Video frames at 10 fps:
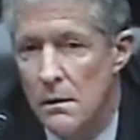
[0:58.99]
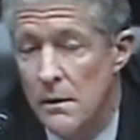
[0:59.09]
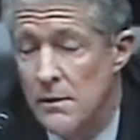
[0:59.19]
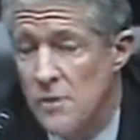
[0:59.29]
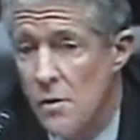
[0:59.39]

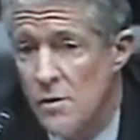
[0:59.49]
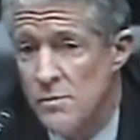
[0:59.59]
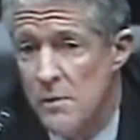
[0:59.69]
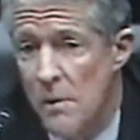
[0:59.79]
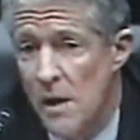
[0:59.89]
it's always
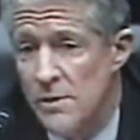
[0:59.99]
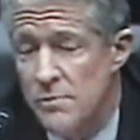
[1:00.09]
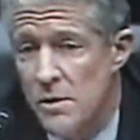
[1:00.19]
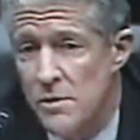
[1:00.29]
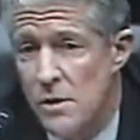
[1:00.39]
been my
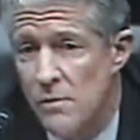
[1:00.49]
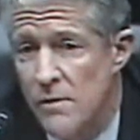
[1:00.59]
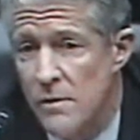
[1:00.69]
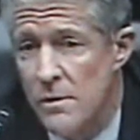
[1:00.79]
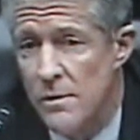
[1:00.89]
experience over
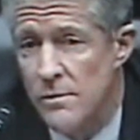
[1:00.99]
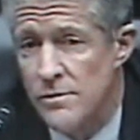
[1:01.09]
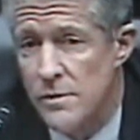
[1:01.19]
the years